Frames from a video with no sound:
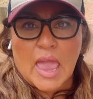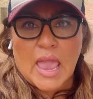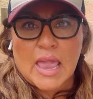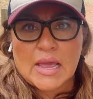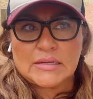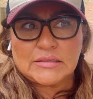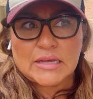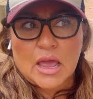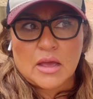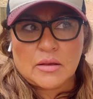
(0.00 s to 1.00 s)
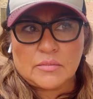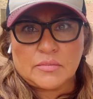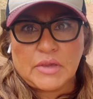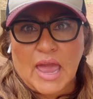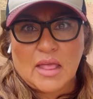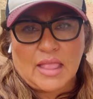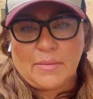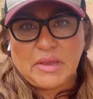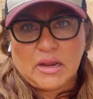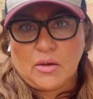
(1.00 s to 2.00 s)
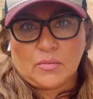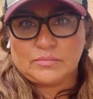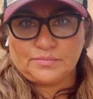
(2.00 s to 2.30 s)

and yeah, let me know.